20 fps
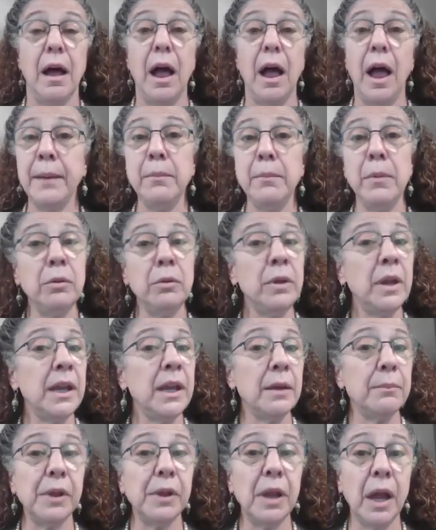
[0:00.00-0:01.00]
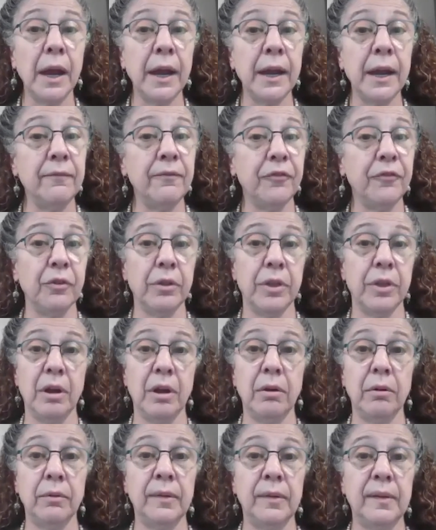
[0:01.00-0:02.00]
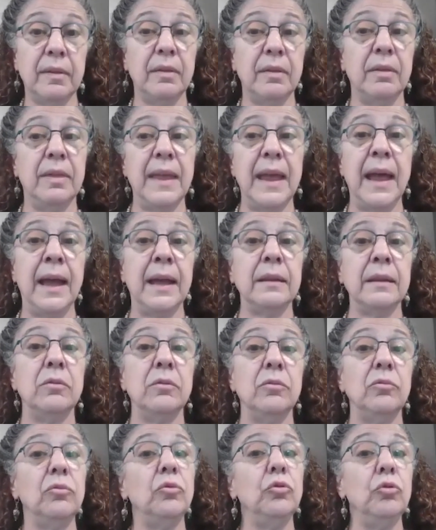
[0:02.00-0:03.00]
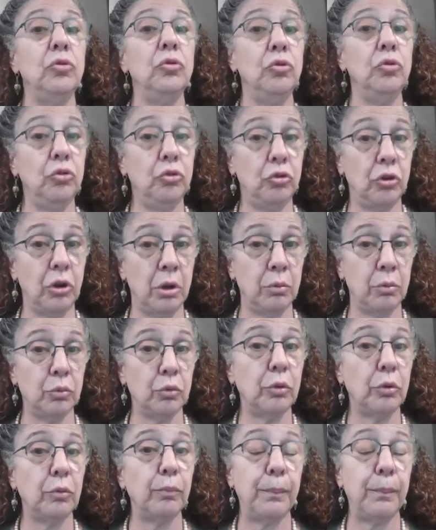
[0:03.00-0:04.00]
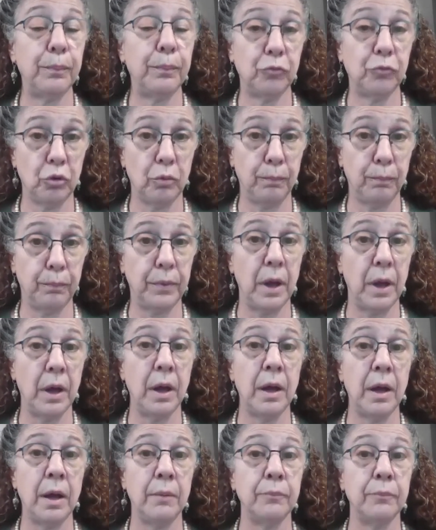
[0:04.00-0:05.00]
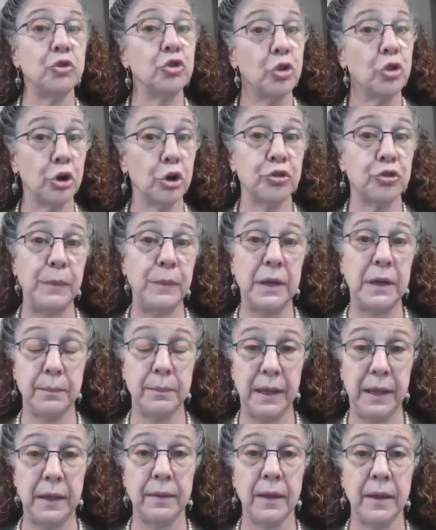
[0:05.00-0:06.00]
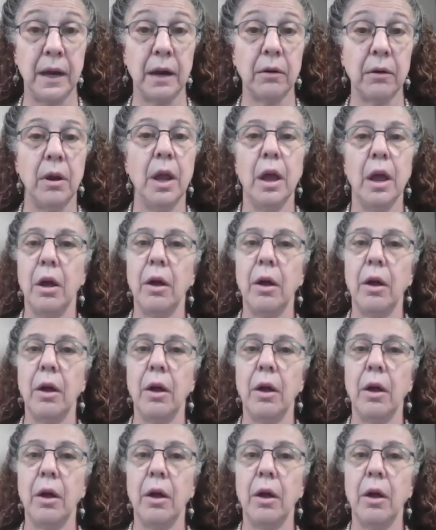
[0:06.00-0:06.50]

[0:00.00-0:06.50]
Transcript: I'm only applying for those that don't charge me to be there.